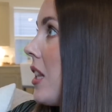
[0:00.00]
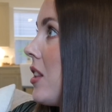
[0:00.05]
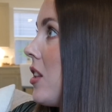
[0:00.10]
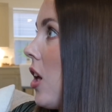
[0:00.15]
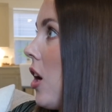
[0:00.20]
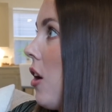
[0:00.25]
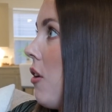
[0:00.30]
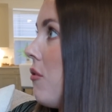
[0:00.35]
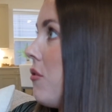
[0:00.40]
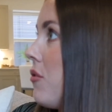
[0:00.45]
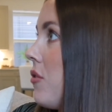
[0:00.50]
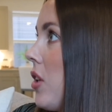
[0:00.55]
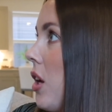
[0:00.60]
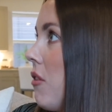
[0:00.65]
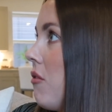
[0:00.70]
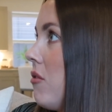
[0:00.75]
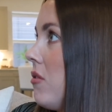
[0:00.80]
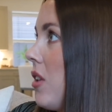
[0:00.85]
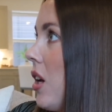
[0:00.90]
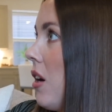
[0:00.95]
love
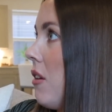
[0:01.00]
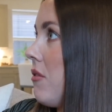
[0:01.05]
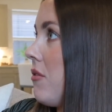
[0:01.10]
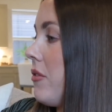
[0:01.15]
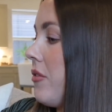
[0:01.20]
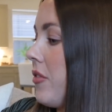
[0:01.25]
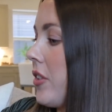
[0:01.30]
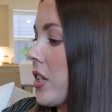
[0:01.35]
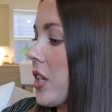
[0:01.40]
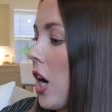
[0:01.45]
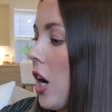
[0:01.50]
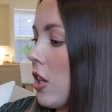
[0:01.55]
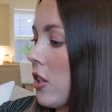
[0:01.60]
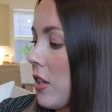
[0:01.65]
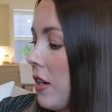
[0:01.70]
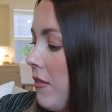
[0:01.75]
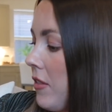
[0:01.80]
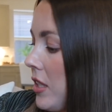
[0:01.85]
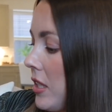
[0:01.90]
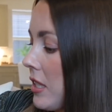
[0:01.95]
the
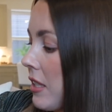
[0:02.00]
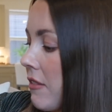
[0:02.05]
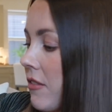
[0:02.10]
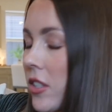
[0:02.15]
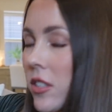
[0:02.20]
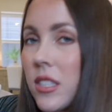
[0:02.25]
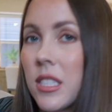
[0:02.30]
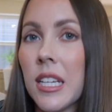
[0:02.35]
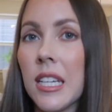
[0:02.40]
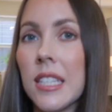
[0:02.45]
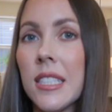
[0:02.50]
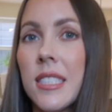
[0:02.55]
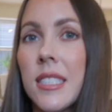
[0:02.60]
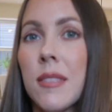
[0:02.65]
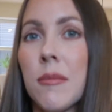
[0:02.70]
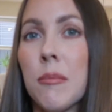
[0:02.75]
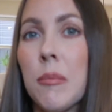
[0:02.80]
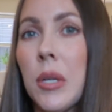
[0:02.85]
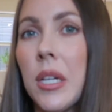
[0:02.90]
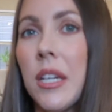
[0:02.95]
color of this. It feels like
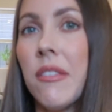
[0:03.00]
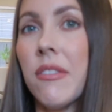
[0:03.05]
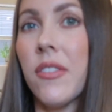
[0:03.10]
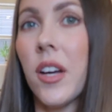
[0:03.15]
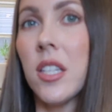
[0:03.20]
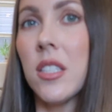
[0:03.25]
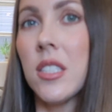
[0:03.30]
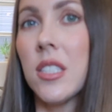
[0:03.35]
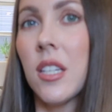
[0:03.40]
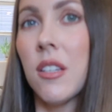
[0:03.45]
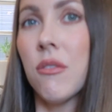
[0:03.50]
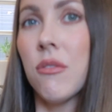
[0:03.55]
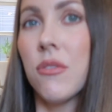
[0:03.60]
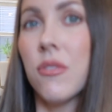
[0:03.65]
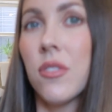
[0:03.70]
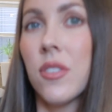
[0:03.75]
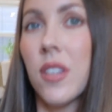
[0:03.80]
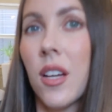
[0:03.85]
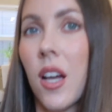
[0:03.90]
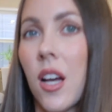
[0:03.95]
it's pretty festive
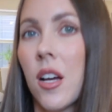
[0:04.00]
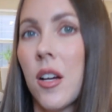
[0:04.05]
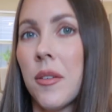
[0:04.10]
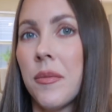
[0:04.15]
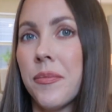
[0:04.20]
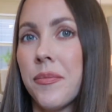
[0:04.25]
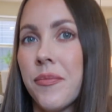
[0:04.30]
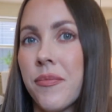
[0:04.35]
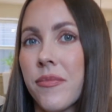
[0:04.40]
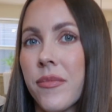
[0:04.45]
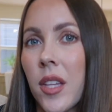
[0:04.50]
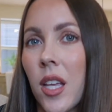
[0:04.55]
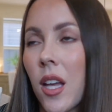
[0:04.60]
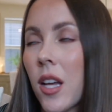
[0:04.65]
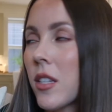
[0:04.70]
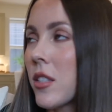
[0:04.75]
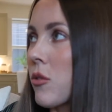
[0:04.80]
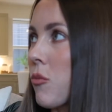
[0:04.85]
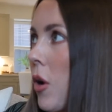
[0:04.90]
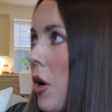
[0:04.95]

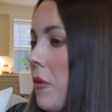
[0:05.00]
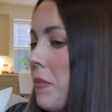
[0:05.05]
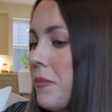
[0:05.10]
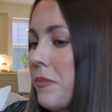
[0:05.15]
as well.